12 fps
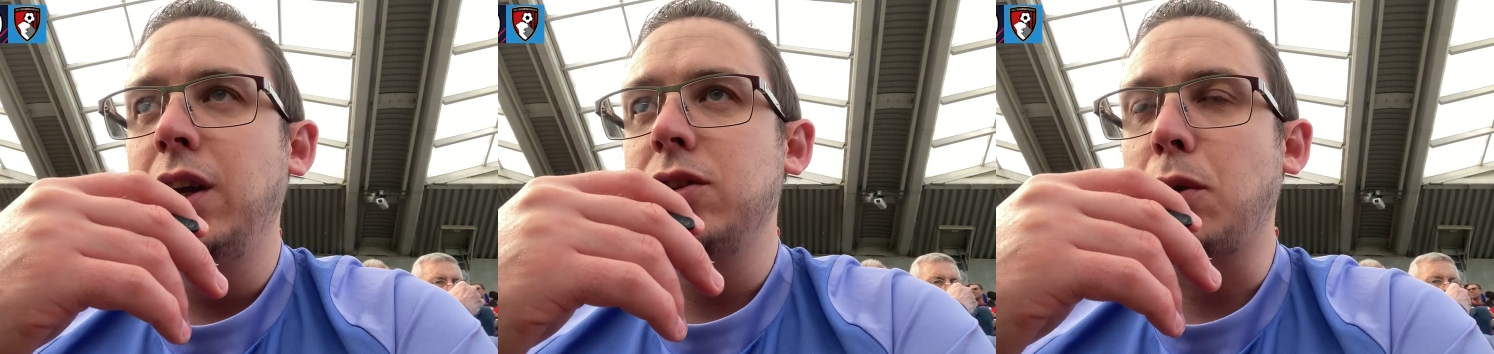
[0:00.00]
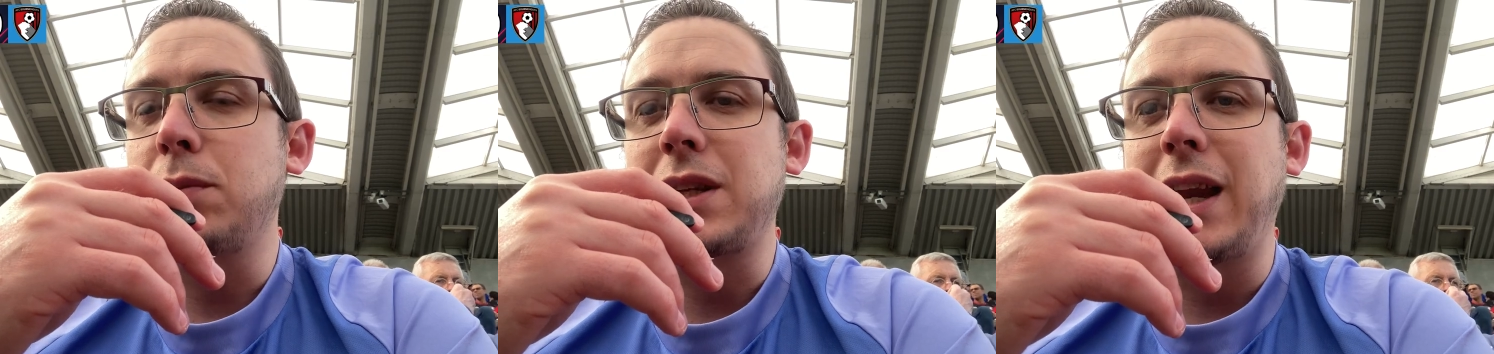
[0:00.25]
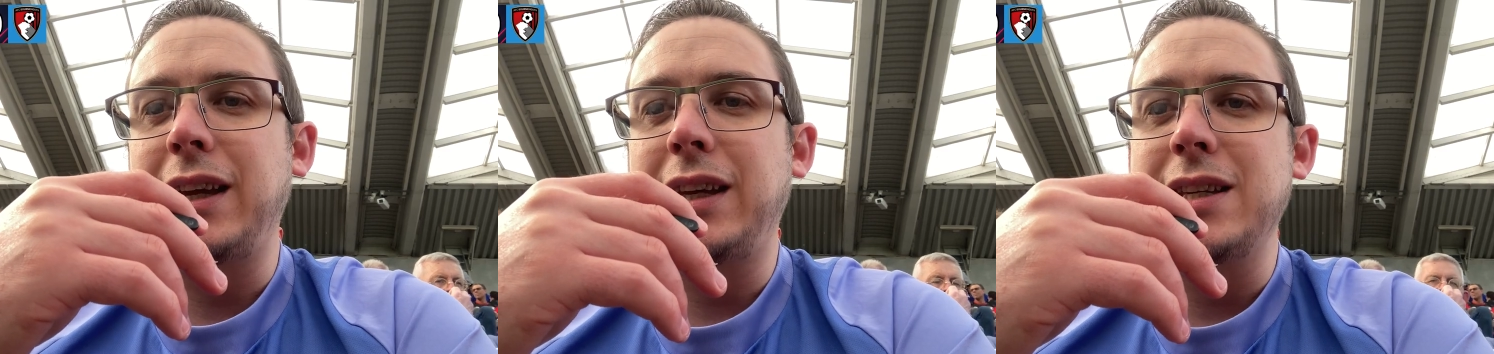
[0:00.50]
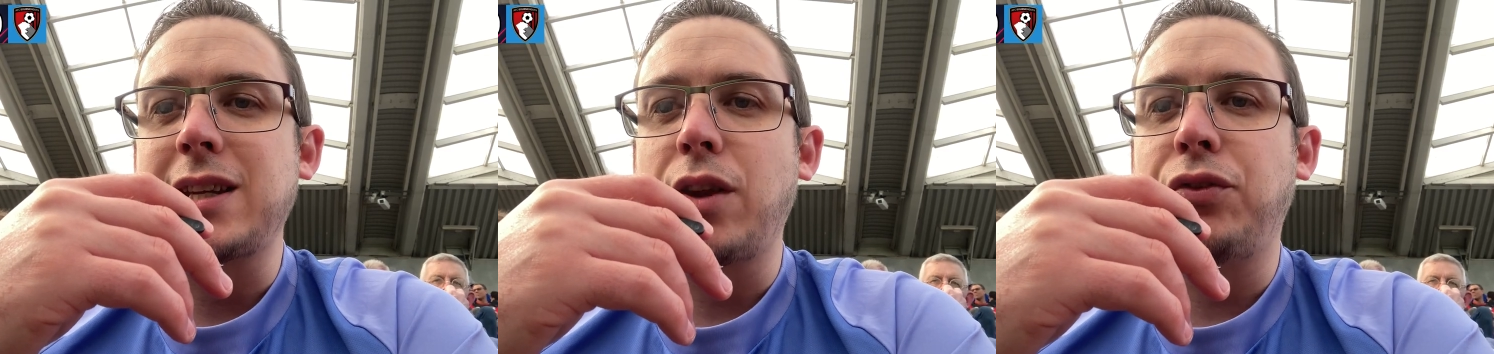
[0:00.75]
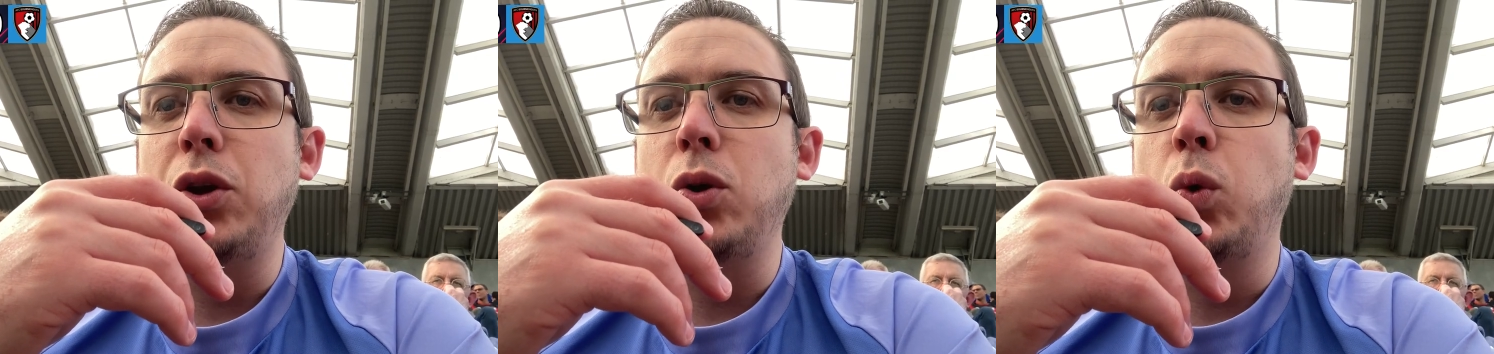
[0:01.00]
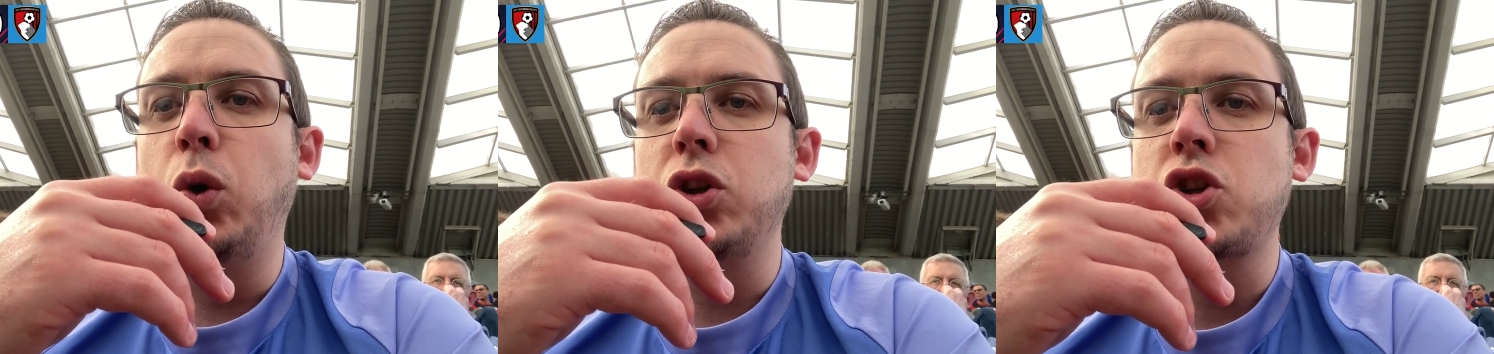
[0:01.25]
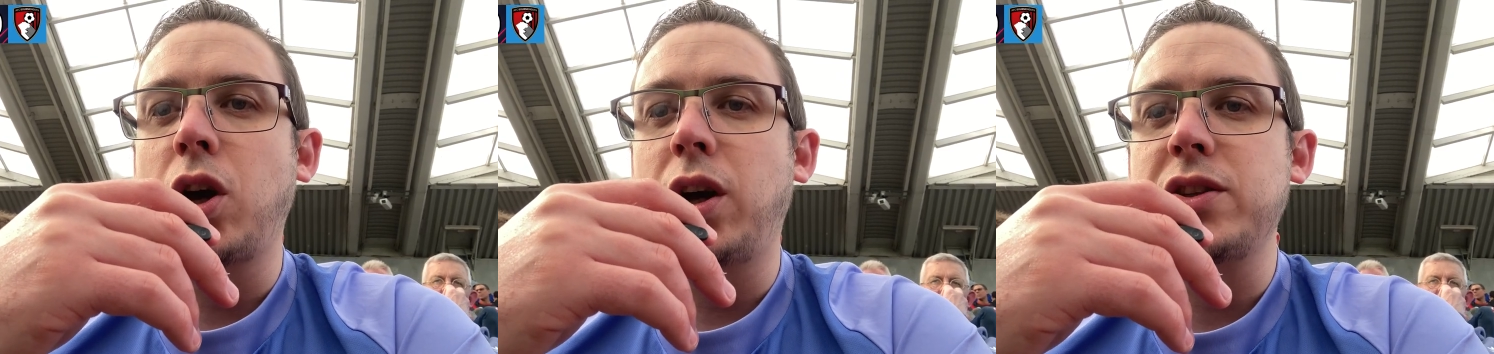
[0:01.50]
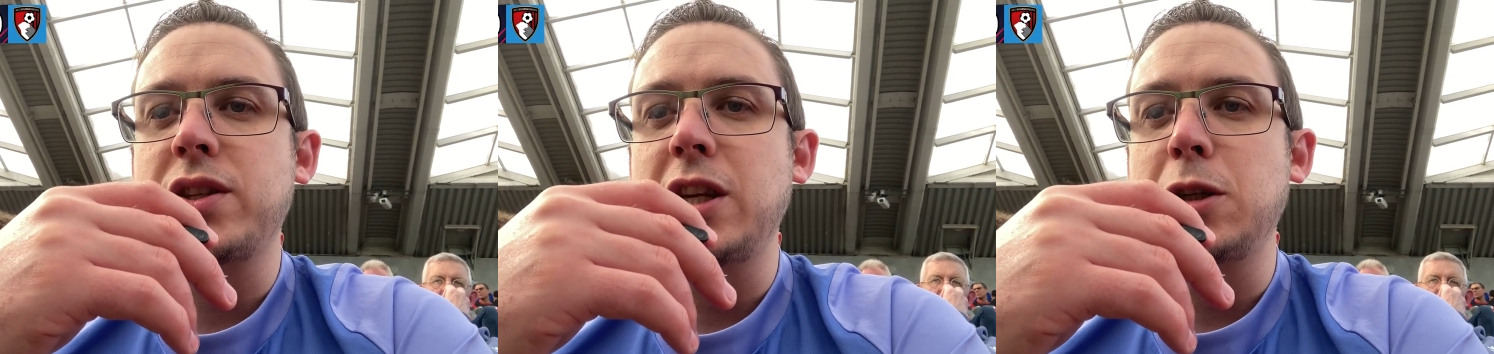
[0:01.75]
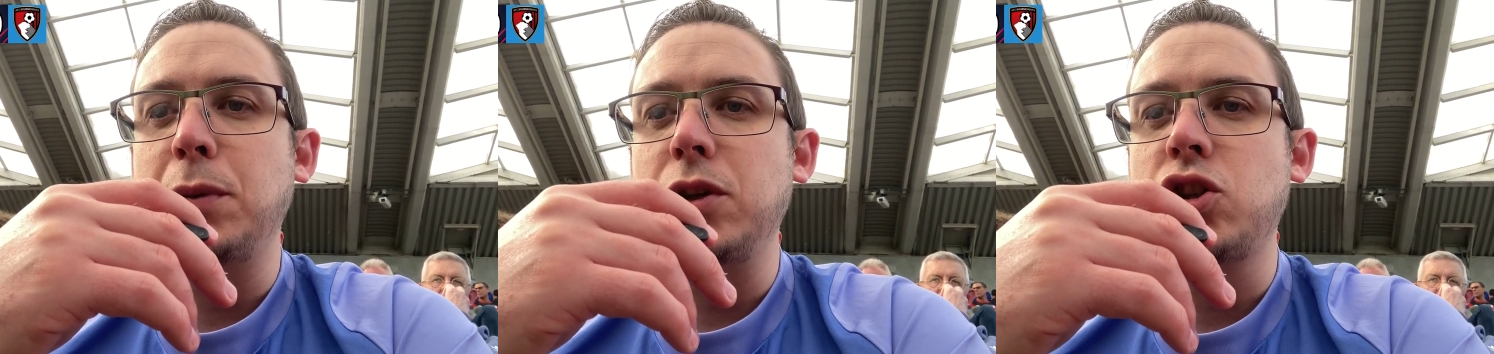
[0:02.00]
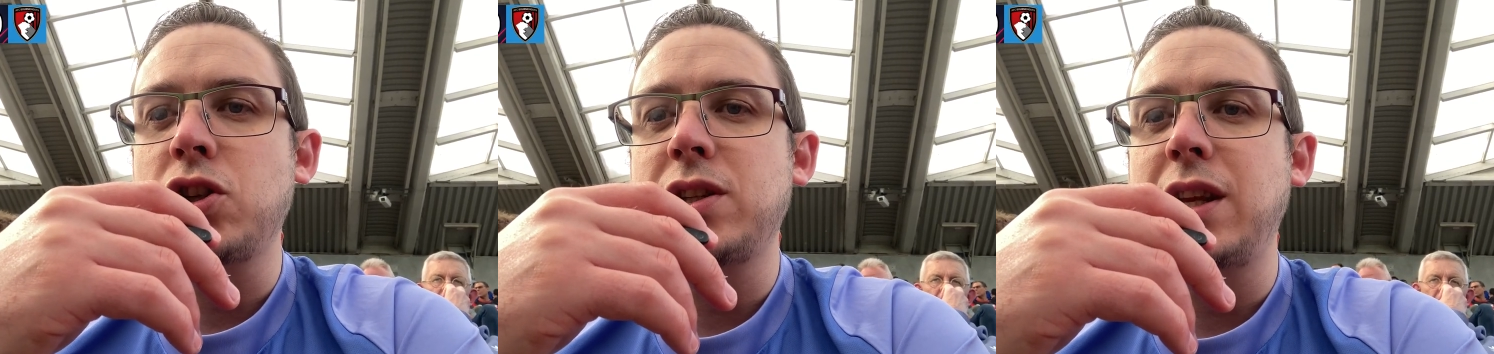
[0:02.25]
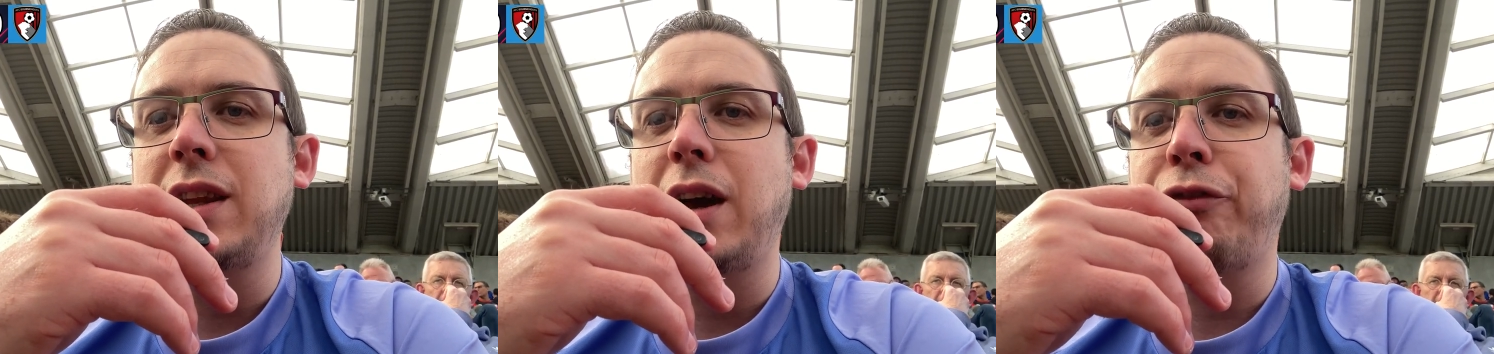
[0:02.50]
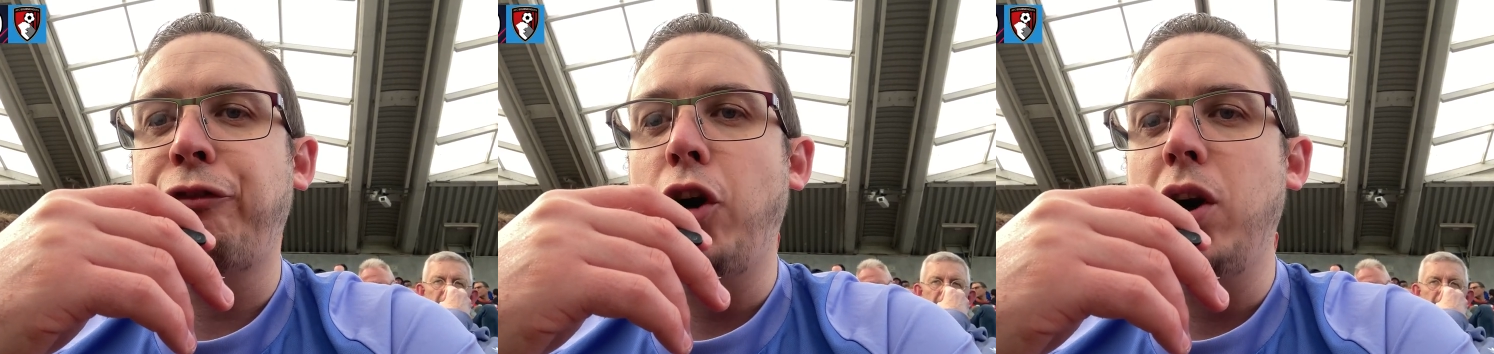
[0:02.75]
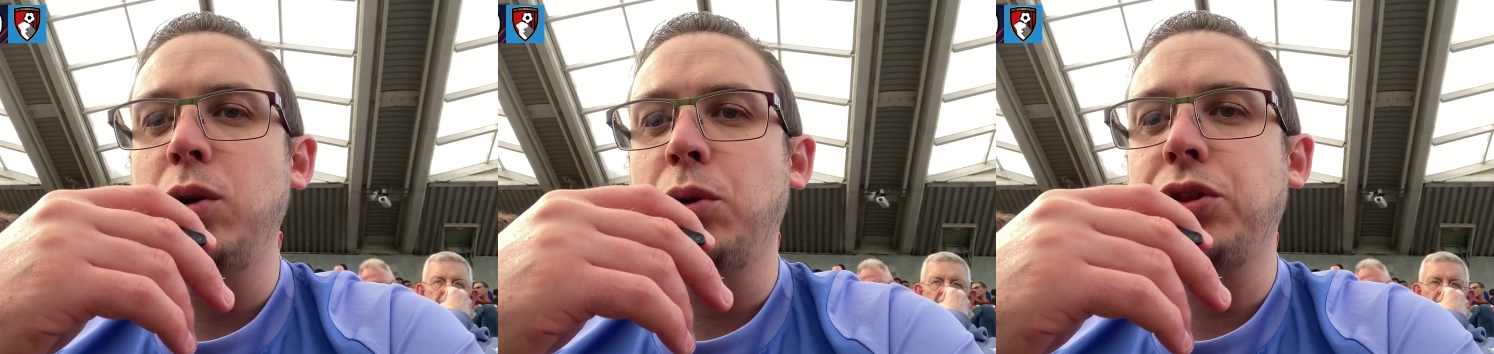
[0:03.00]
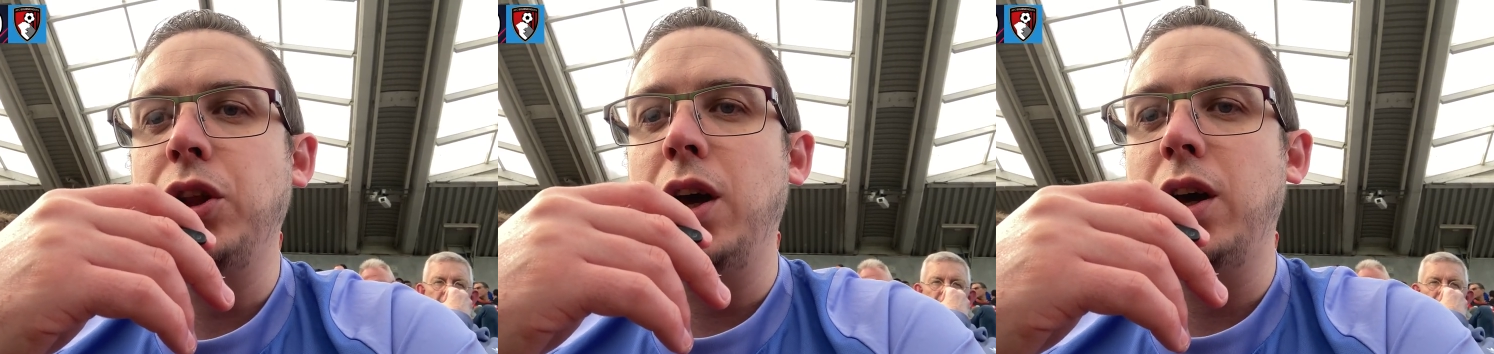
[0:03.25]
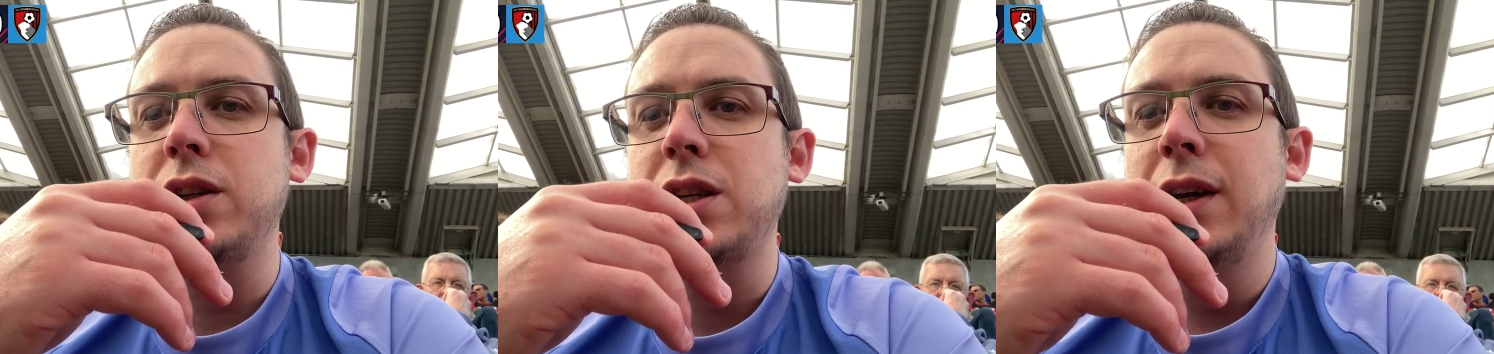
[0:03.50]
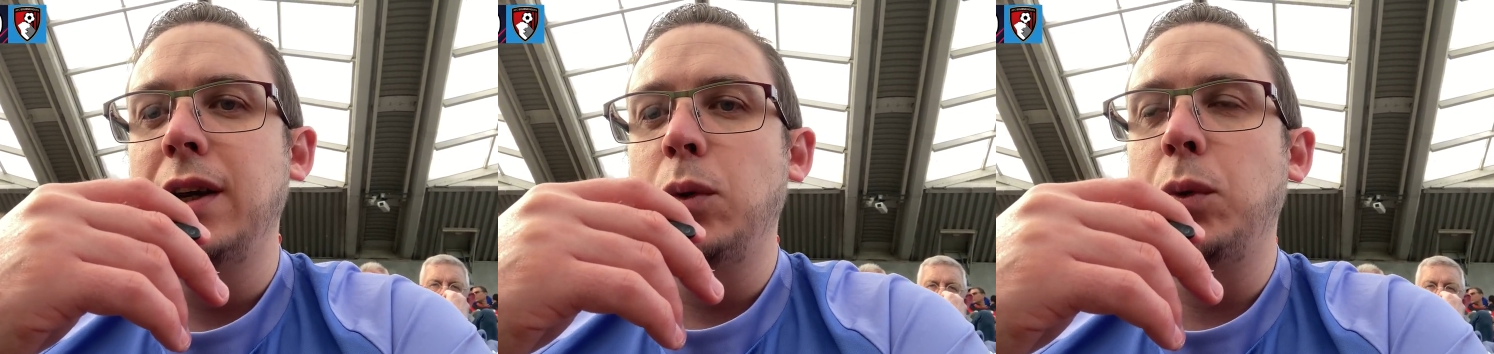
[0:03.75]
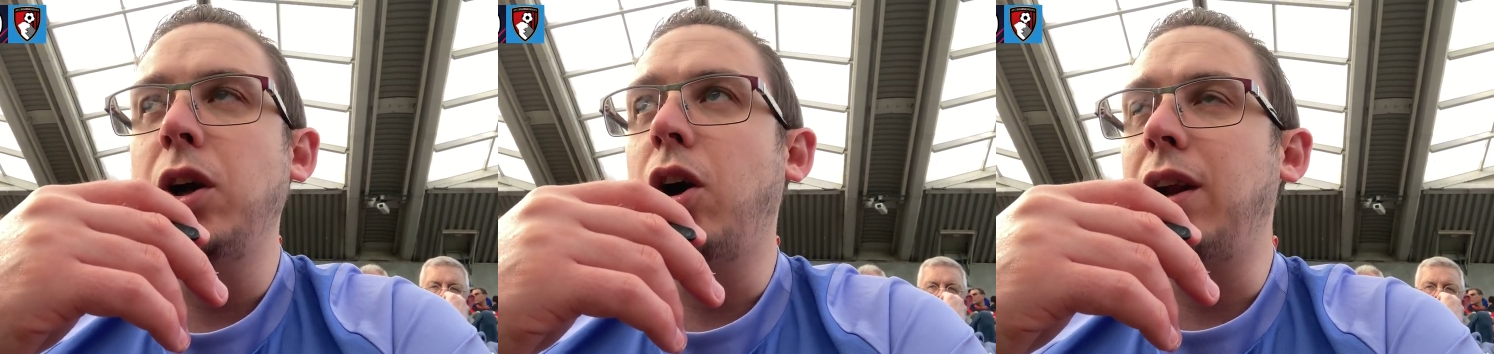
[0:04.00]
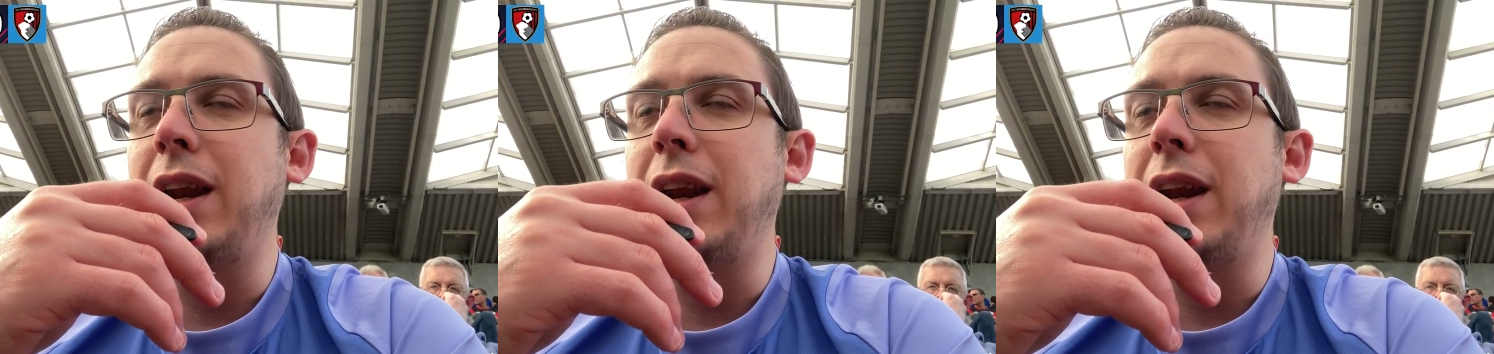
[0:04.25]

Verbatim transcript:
Speaker 1: Dom Solanke's had a few quarter chances, but just in that final third, we are